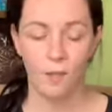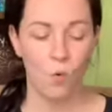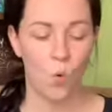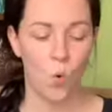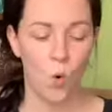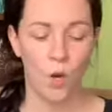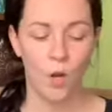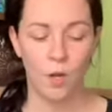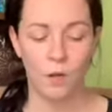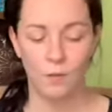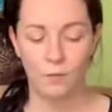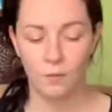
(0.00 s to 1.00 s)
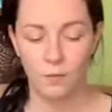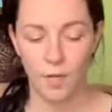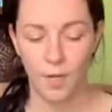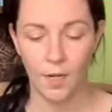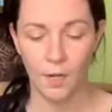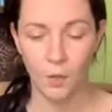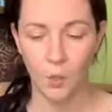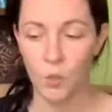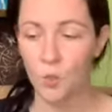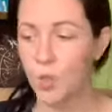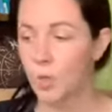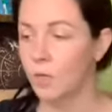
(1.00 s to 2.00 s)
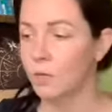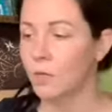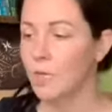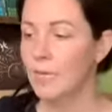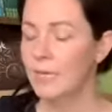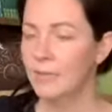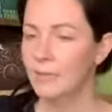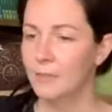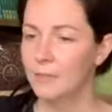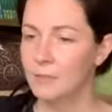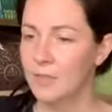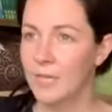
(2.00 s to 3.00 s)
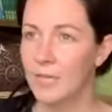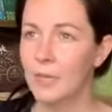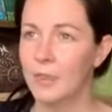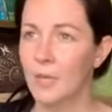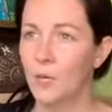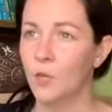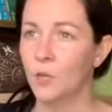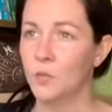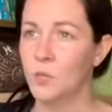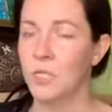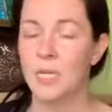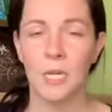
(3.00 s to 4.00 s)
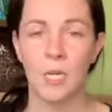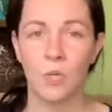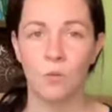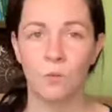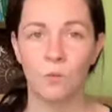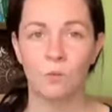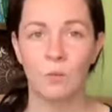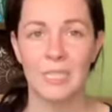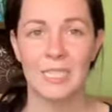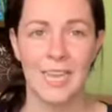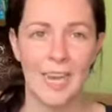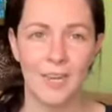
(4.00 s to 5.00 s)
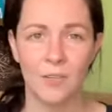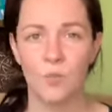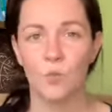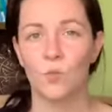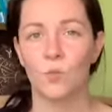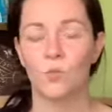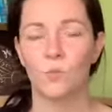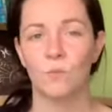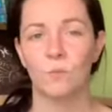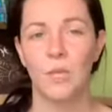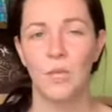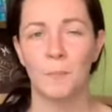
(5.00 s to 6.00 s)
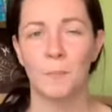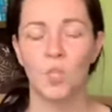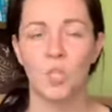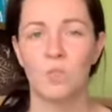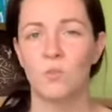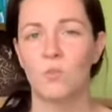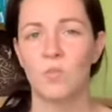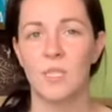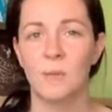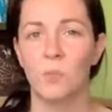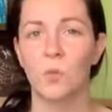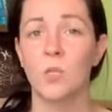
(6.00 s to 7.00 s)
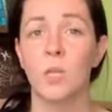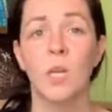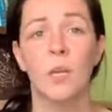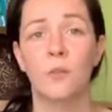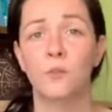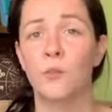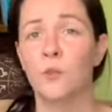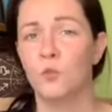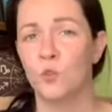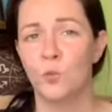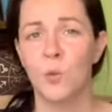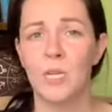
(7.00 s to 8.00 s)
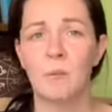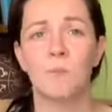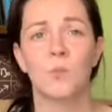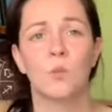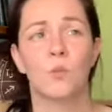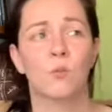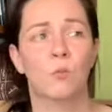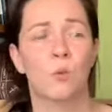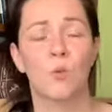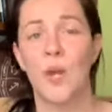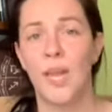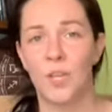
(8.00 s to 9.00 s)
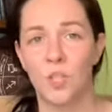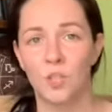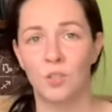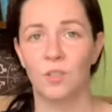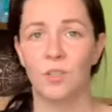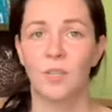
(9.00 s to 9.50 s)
or You can see that they're sending you signs or images or symbols through your dreams, through nature.